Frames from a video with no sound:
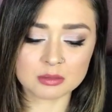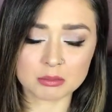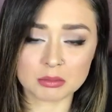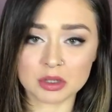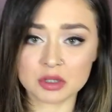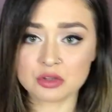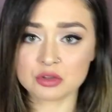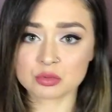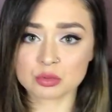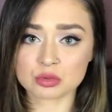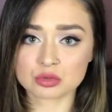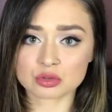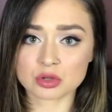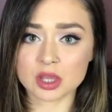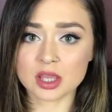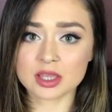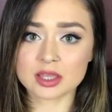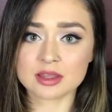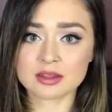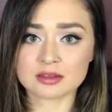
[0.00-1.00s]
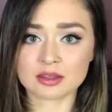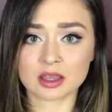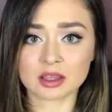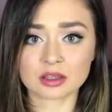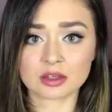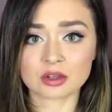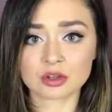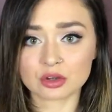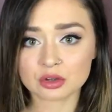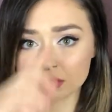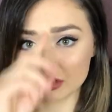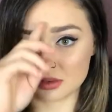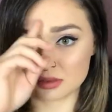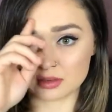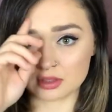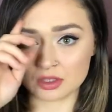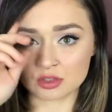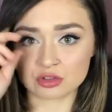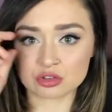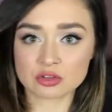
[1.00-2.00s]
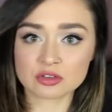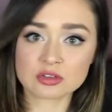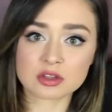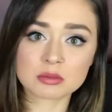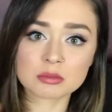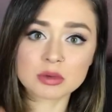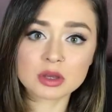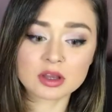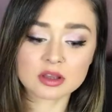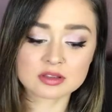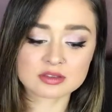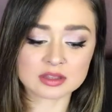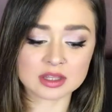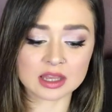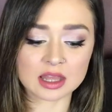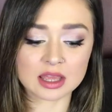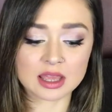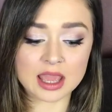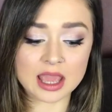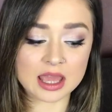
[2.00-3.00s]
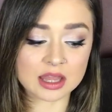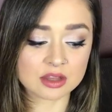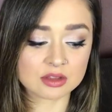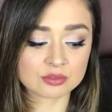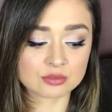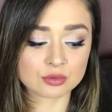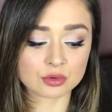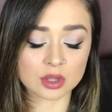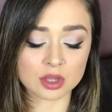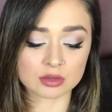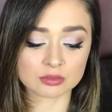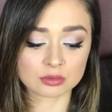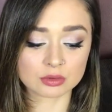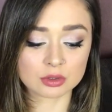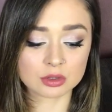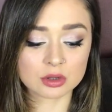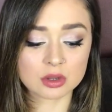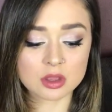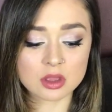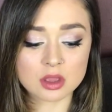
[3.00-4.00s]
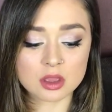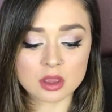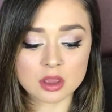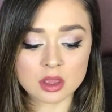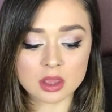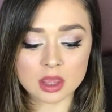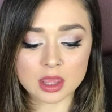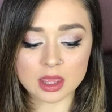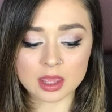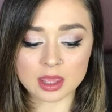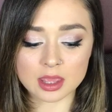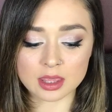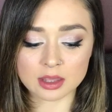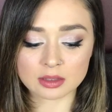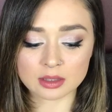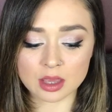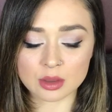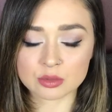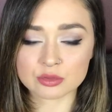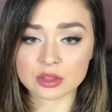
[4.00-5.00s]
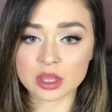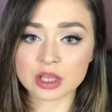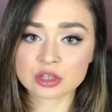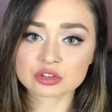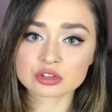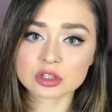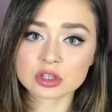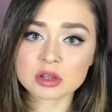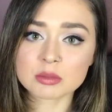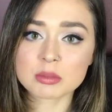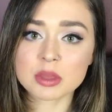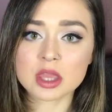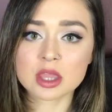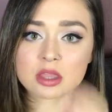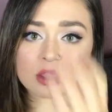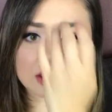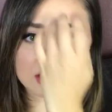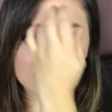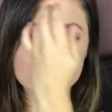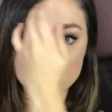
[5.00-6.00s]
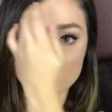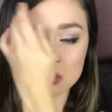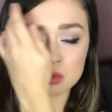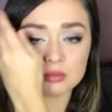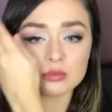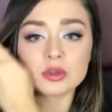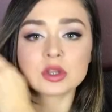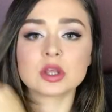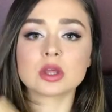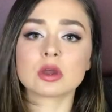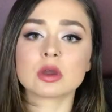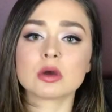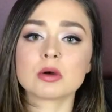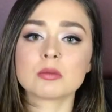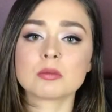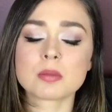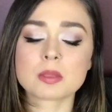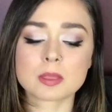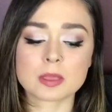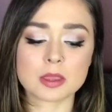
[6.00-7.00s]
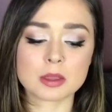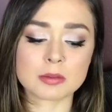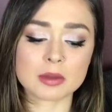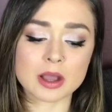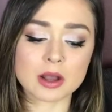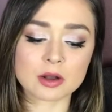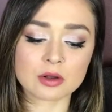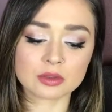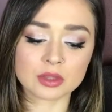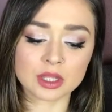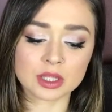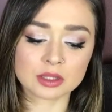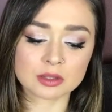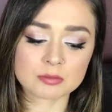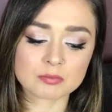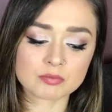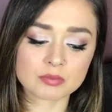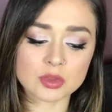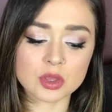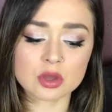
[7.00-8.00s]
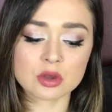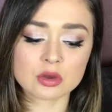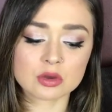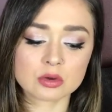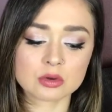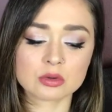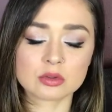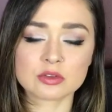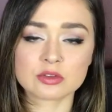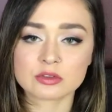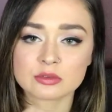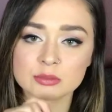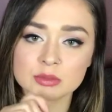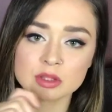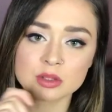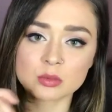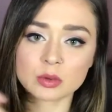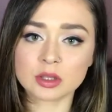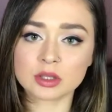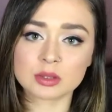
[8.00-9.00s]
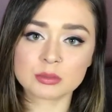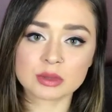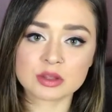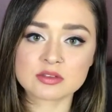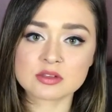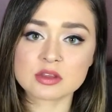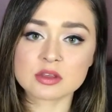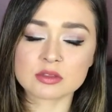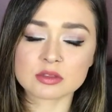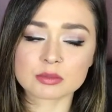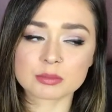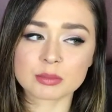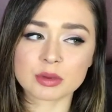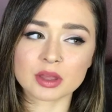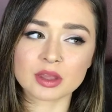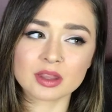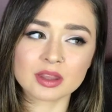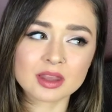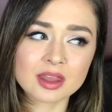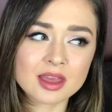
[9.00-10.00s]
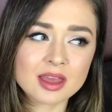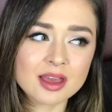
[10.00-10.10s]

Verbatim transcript: might as well try it, not gonna hurt anything, it's just $10. And I had it forever, and I was actually gonna make its own video about like, oh, this is me whitening my teeth, but